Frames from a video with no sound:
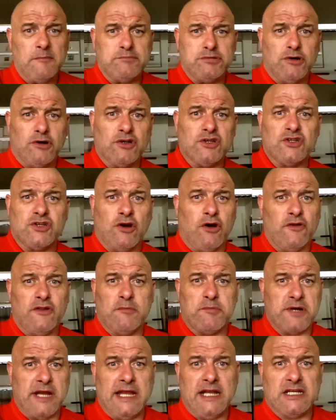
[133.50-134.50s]
plus other
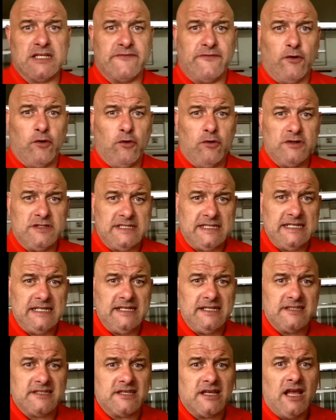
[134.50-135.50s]
breaks,
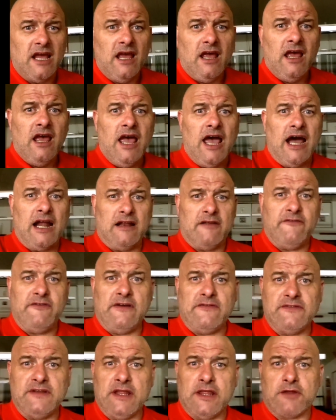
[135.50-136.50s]
40s, and a
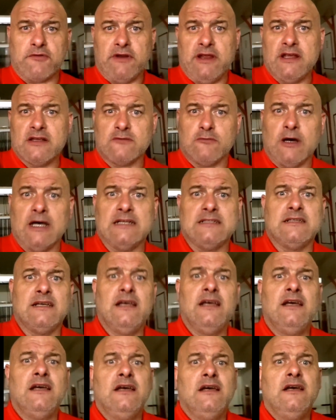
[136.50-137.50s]
53 as well.